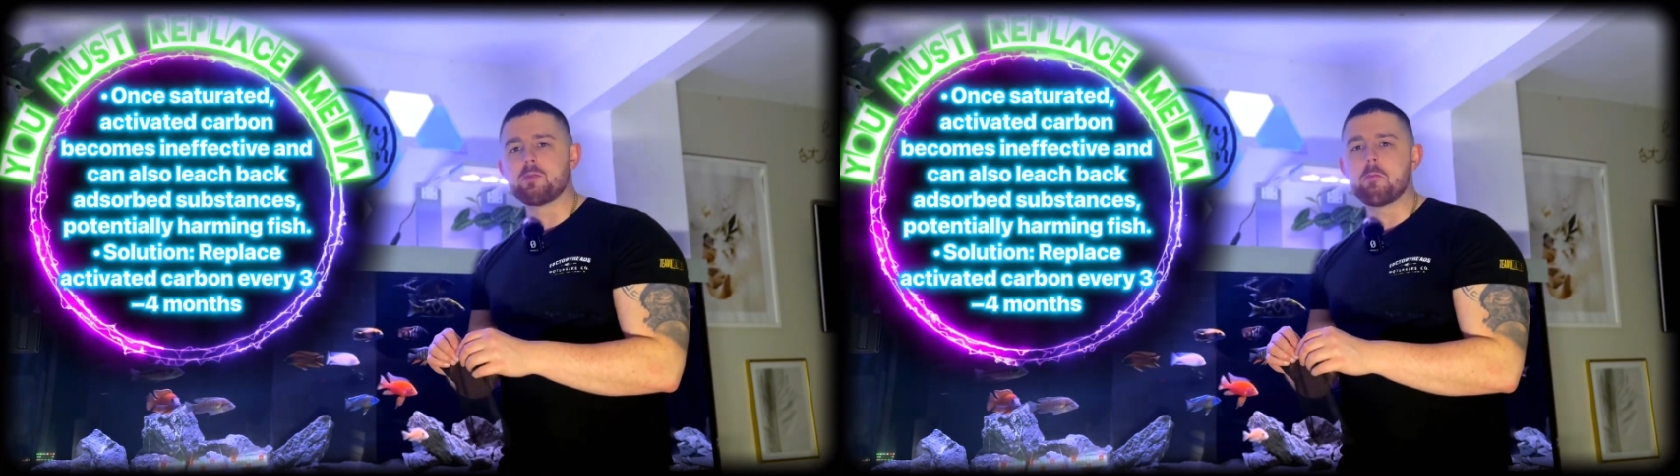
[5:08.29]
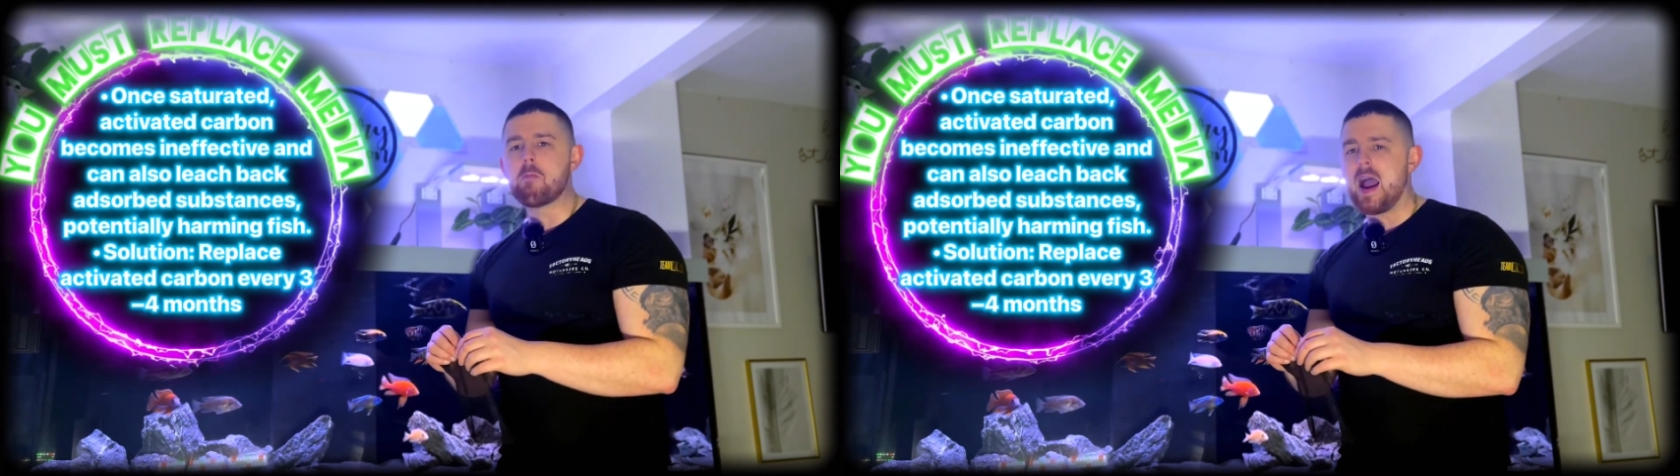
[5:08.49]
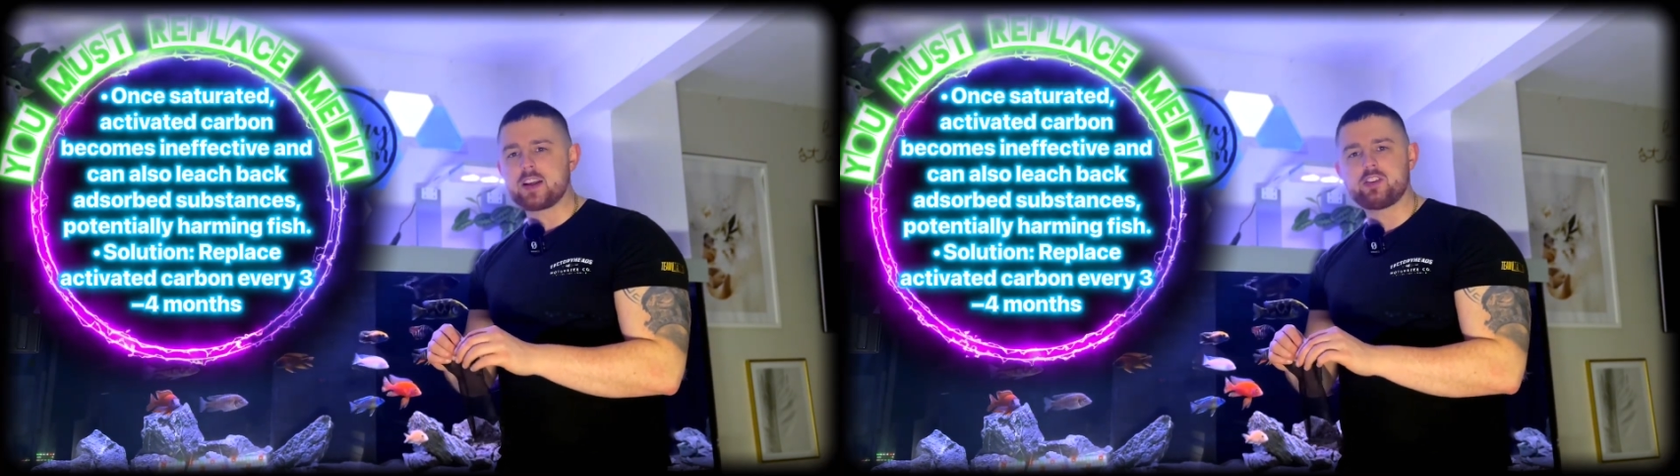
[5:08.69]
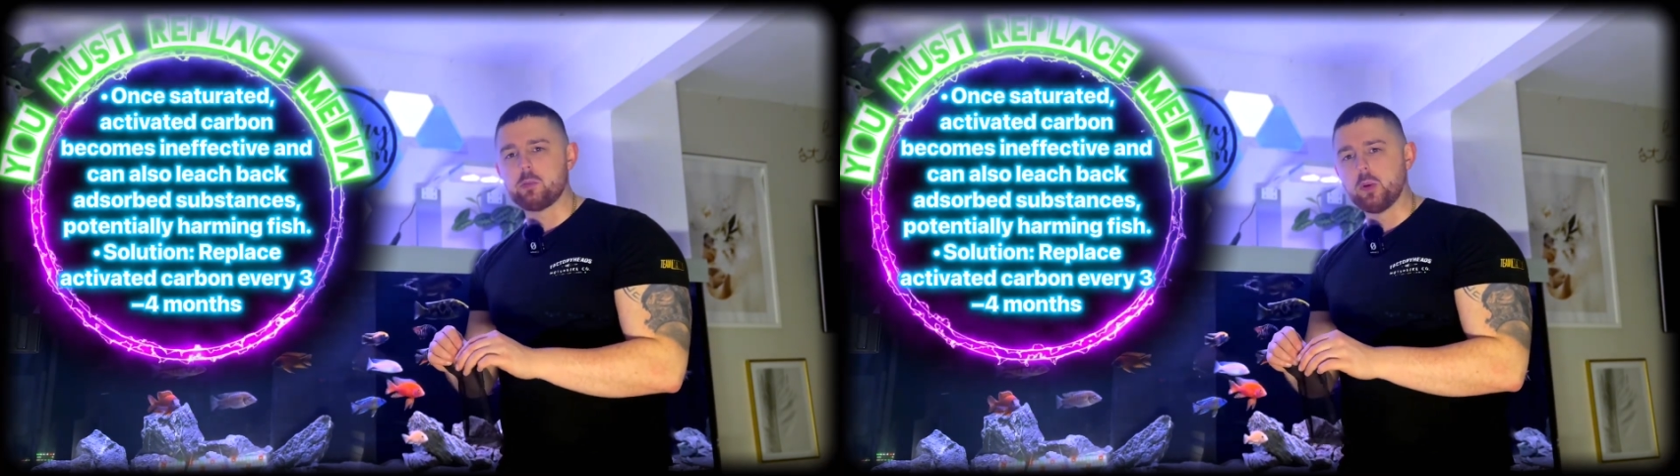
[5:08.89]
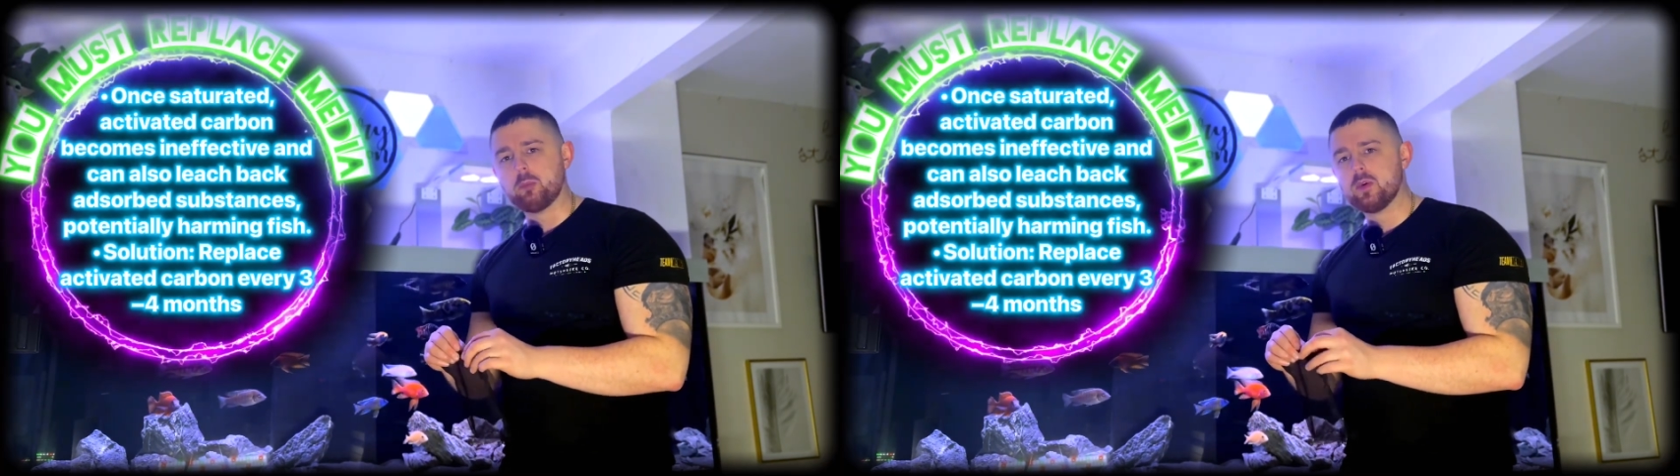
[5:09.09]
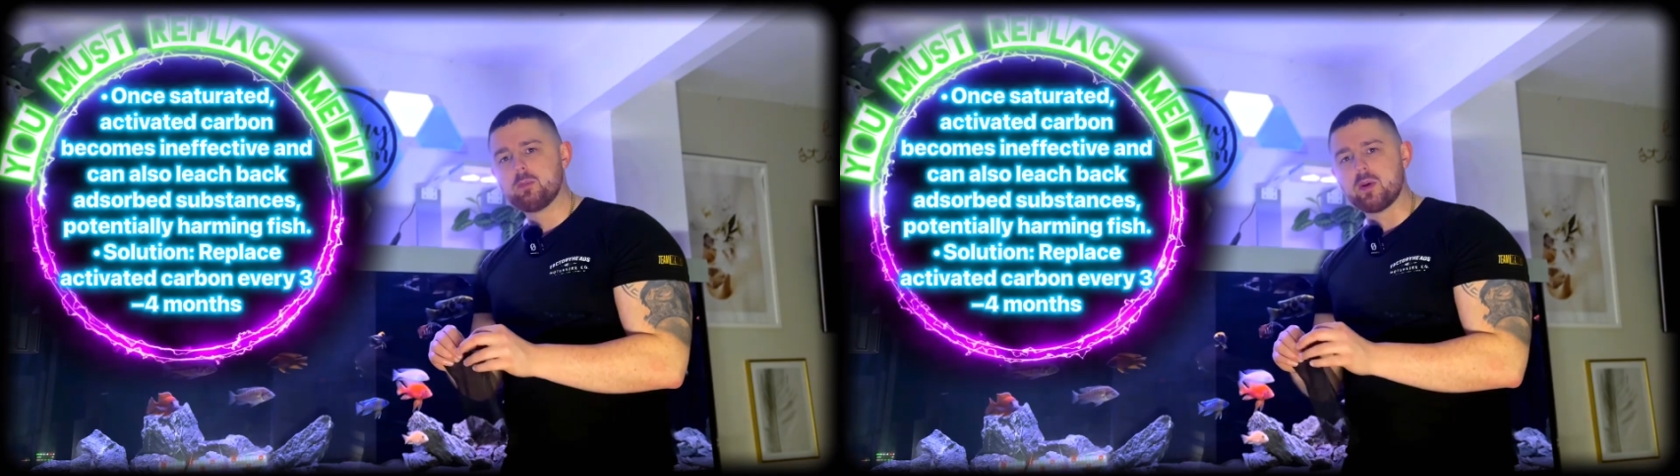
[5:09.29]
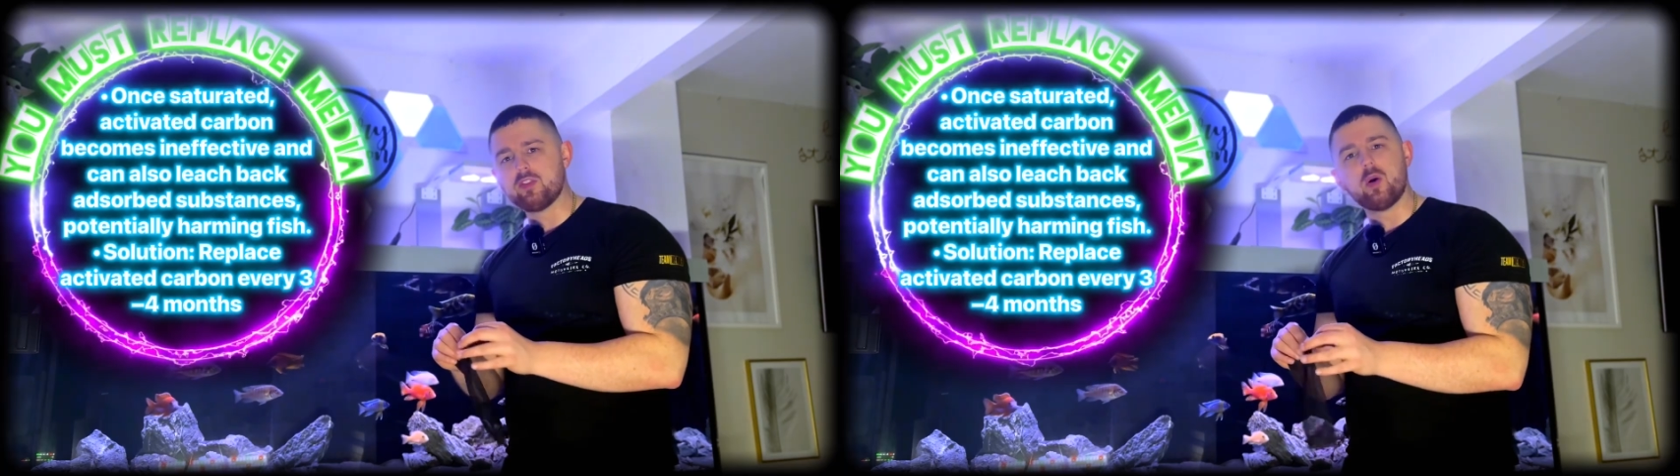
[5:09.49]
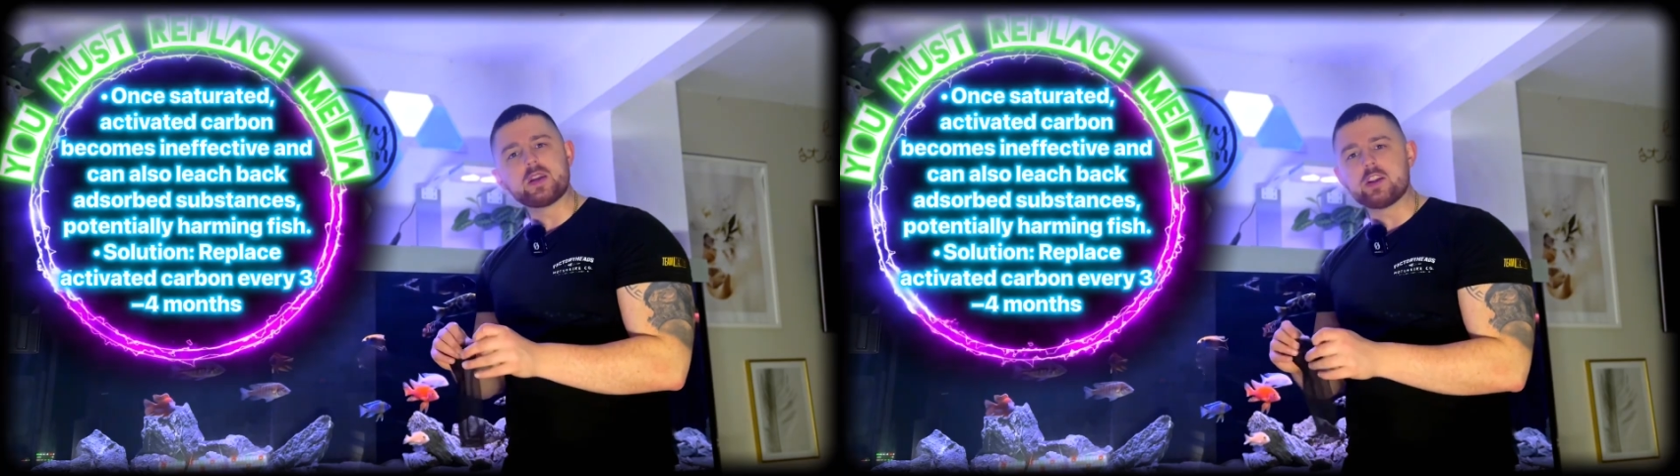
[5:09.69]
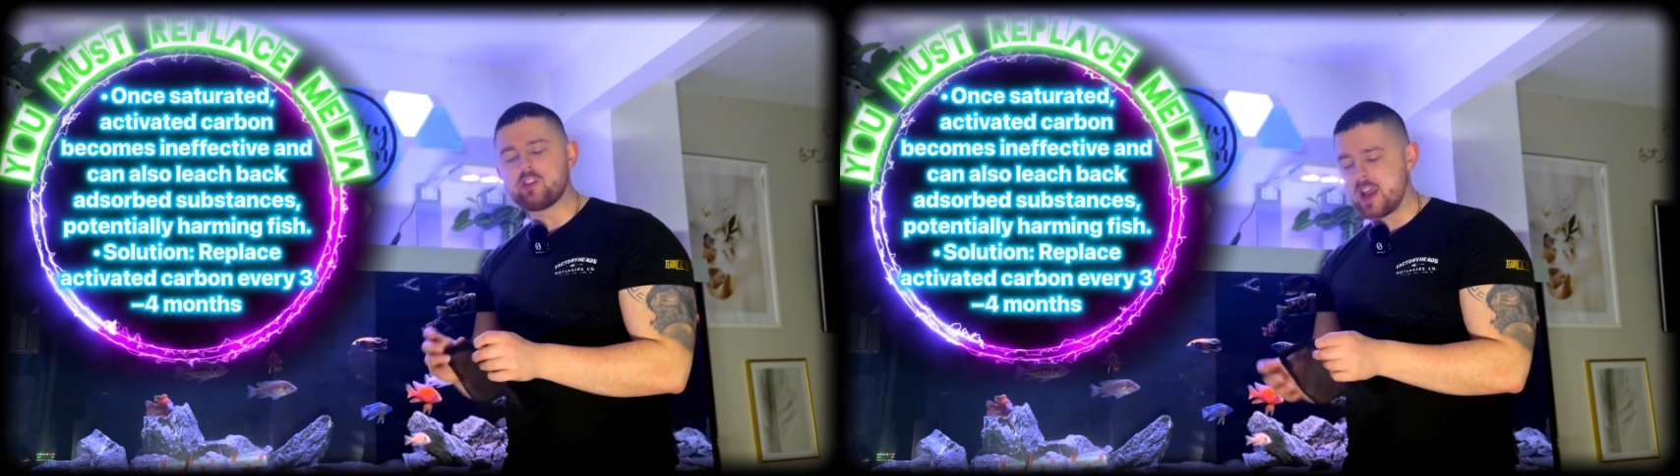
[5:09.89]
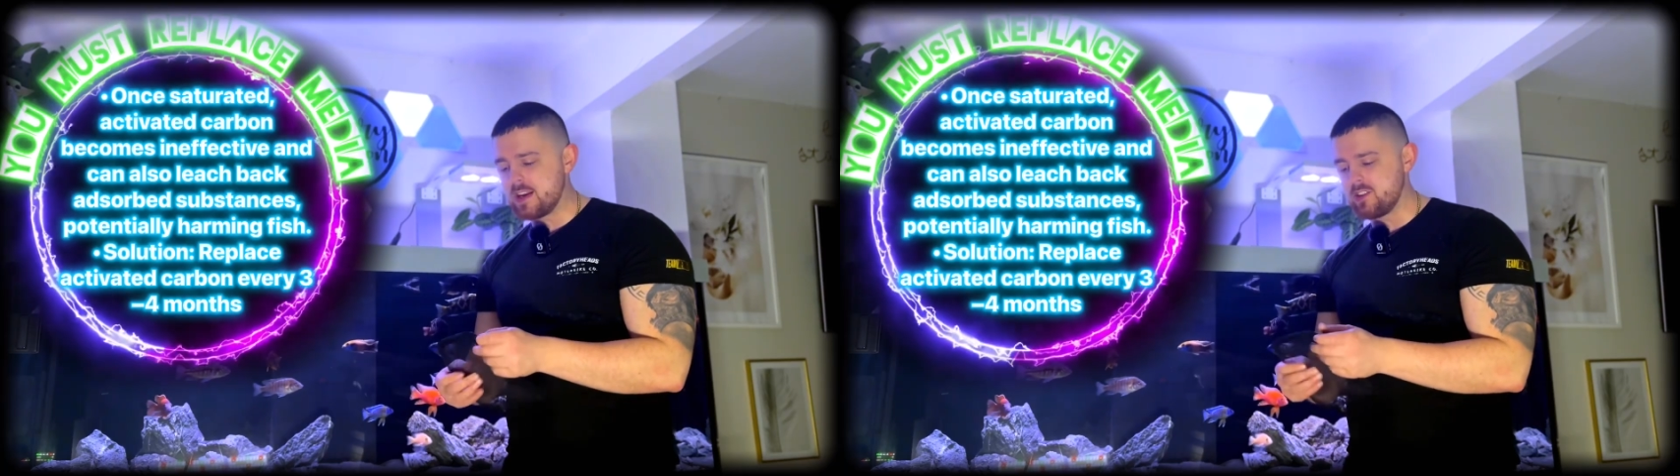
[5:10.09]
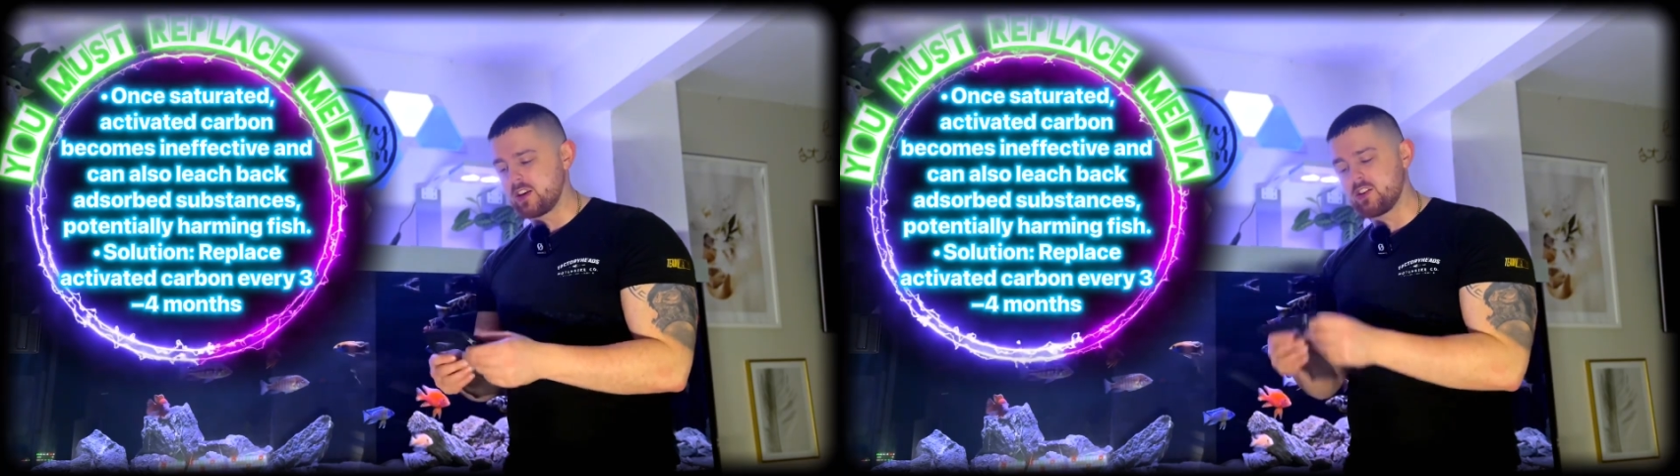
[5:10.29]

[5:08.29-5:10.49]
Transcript: maximum before you change it.